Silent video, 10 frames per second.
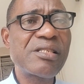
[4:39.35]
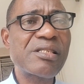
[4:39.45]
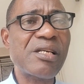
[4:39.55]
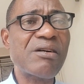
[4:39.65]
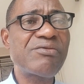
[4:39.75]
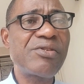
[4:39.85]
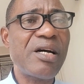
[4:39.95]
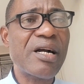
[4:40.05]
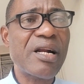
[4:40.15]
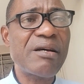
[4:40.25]
circle
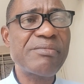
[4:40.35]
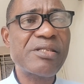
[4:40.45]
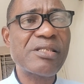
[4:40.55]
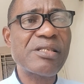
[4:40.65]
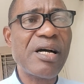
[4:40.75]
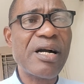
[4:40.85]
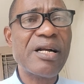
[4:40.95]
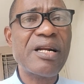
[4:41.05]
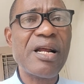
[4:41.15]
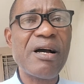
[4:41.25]
diagrams,
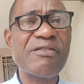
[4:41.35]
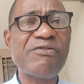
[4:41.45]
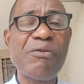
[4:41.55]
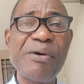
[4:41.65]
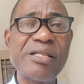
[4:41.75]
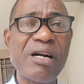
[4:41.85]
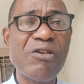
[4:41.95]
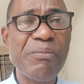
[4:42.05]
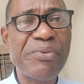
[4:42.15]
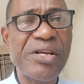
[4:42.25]
and graphs for better
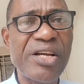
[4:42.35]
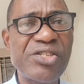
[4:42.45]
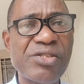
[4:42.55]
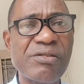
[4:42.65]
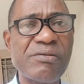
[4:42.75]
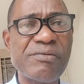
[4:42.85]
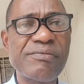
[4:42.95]
comprehension.